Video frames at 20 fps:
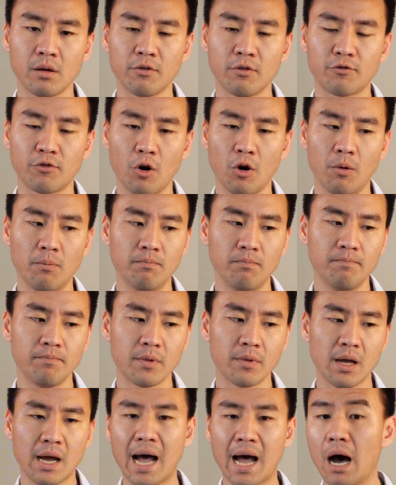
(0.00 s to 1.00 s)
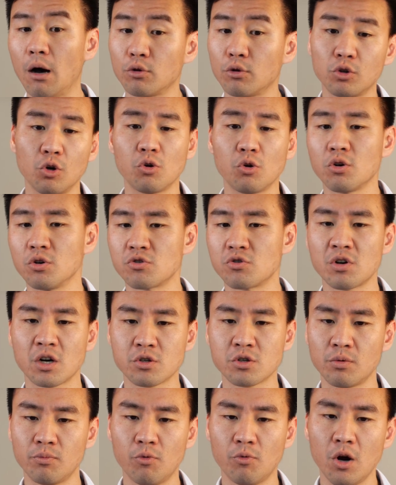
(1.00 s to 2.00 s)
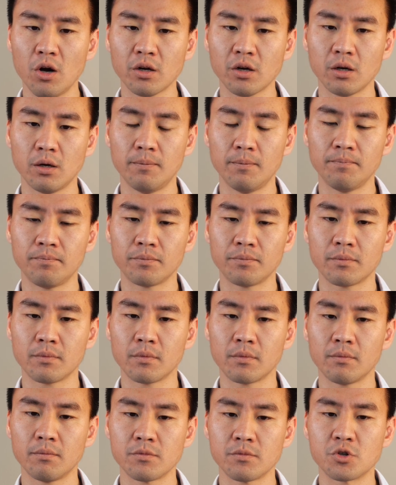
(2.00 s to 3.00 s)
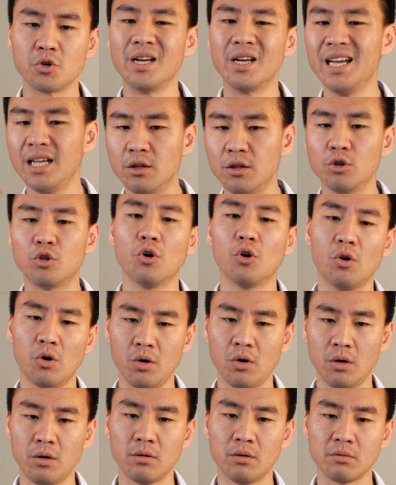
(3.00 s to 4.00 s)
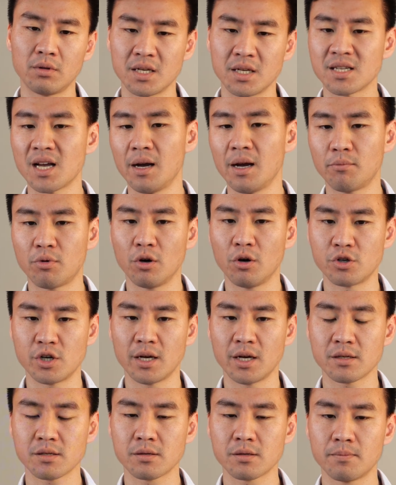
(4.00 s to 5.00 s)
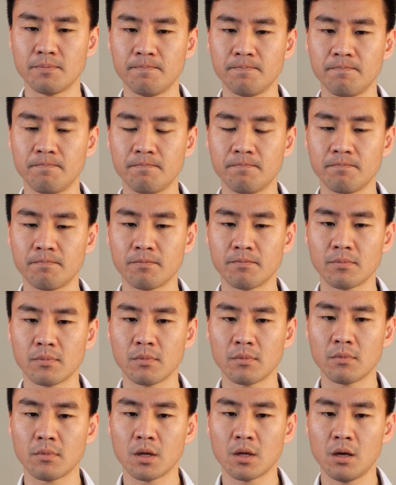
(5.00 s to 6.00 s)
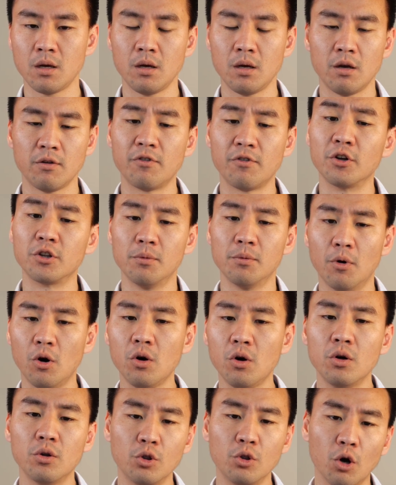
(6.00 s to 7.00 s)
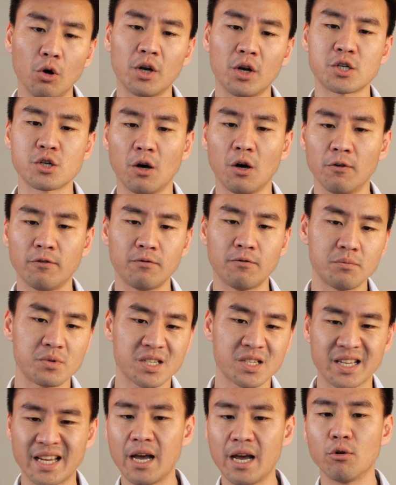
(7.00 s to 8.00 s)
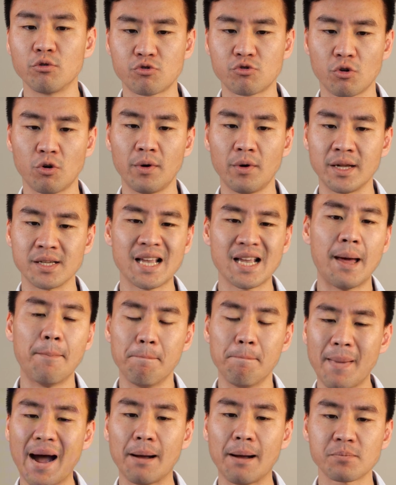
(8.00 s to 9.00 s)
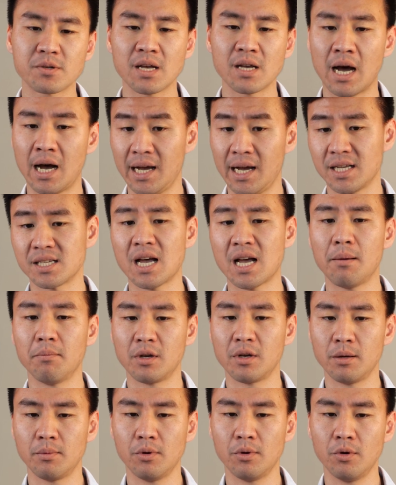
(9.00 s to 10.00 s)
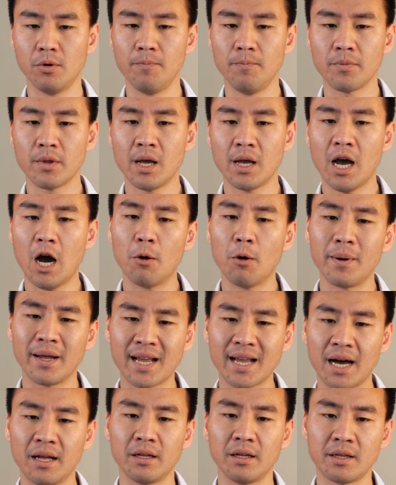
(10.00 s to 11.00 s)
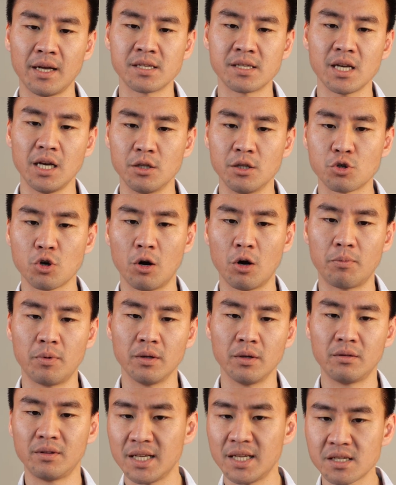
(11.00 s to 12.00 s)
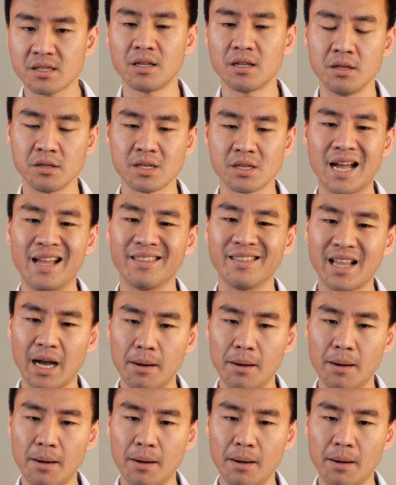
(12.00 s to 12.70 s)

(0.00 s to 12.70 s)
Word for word: from outdoor construction work to indoor design projects. Furthermore, knowledge of scale drawings and maps are examinable, helping candidates interpret distance and